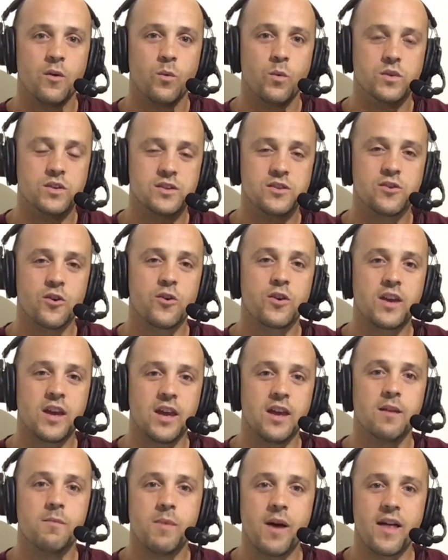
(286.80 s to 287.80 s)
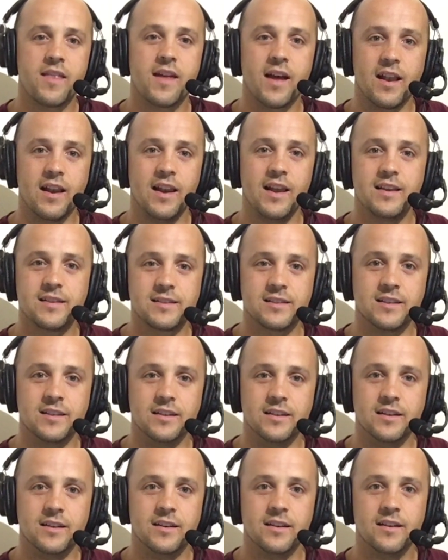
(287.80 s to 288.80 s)
was so key about that
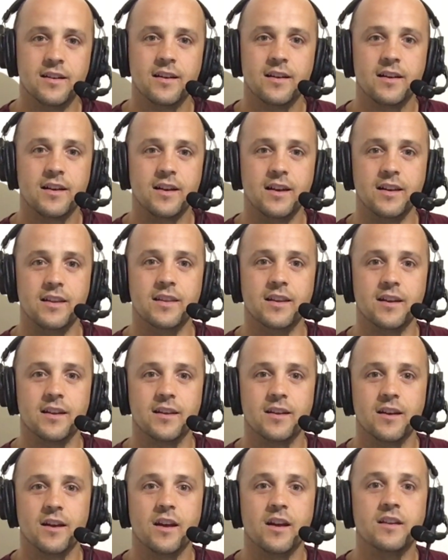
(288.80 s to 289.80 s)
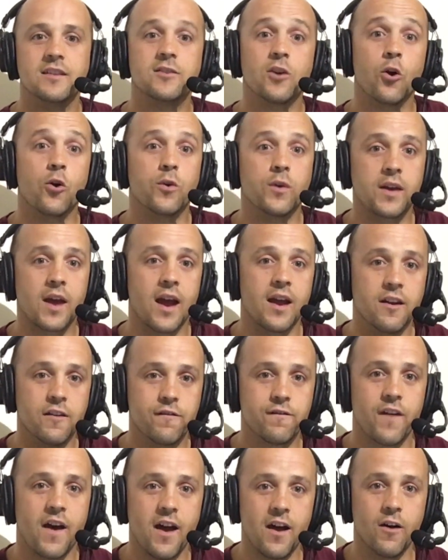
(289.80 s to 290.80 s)
lesson, in that it's okay to
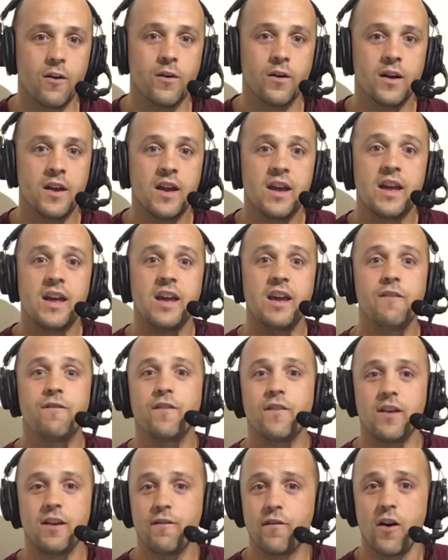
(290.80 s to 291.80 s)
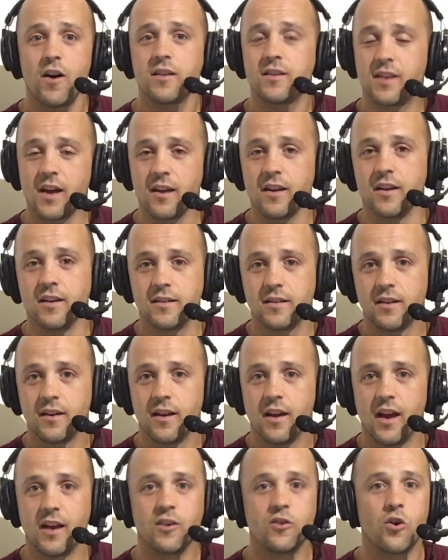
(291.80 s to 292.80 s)
fail. If I'd done it
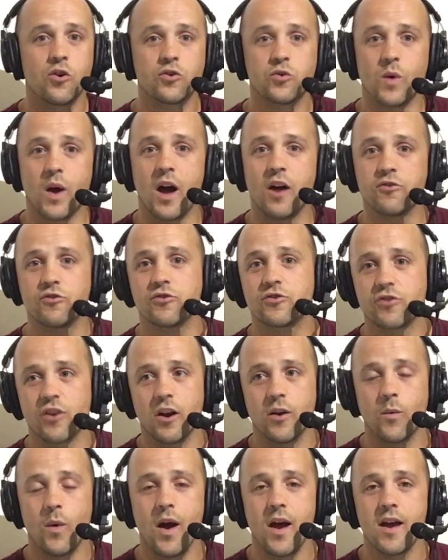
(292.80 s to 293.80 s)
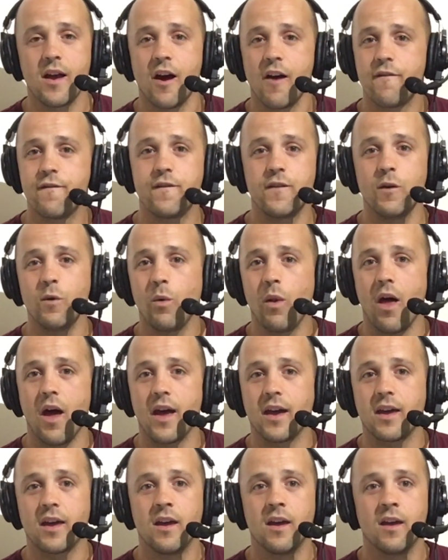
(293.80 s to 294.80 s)
and got to 100 straight away, I feel
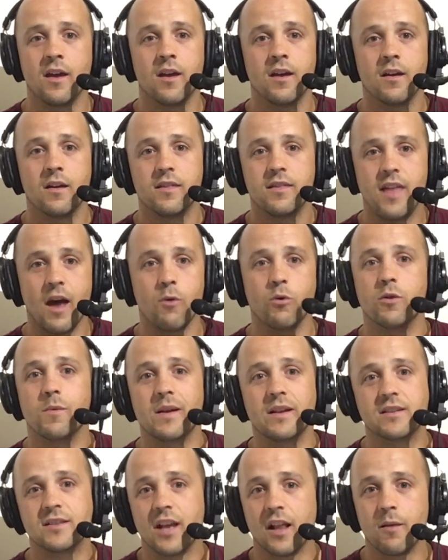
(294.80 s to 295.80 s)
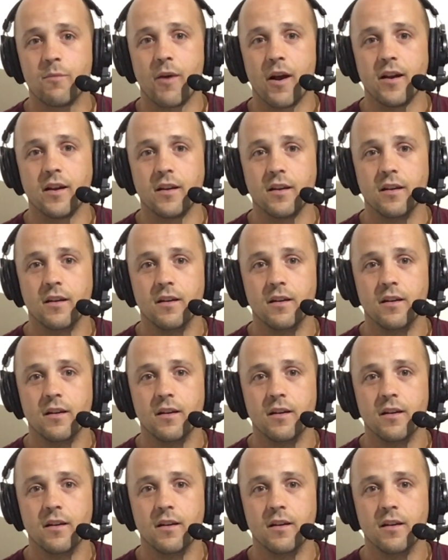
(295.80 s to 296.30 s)
like that would have been celebrated.